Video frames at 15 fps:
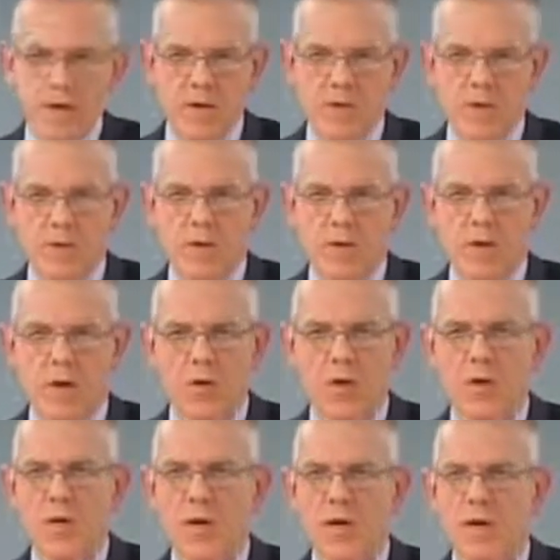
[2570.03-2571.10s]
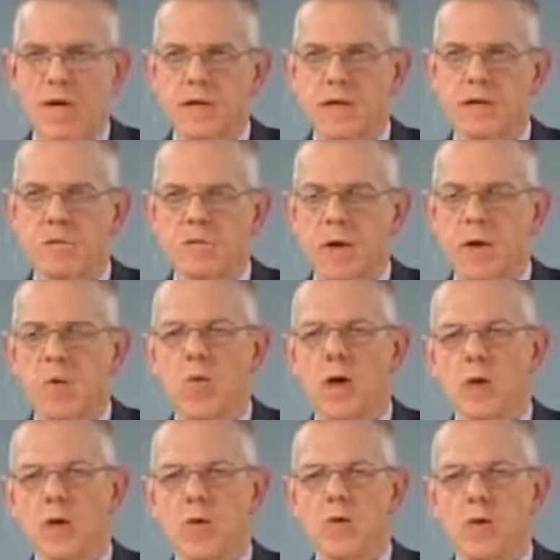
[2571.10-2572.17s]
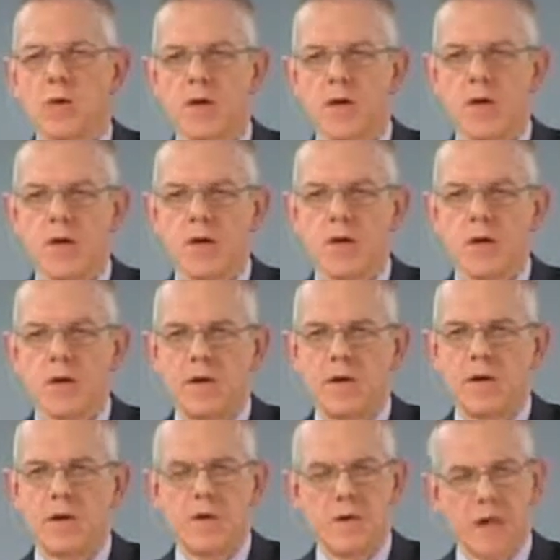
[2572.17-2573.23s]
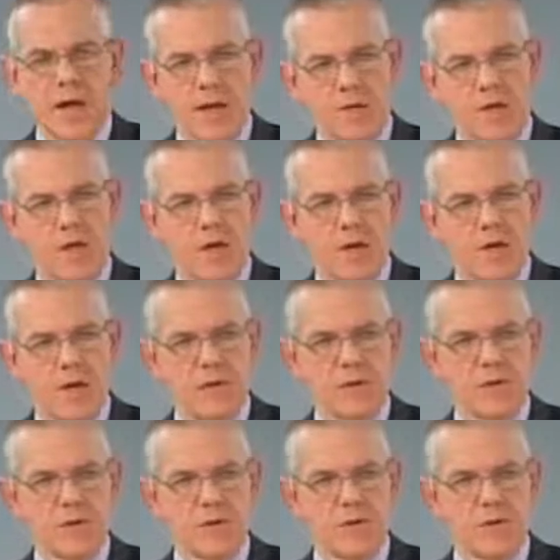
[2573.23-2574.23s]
would only raise by one degree the atmospheric temperature.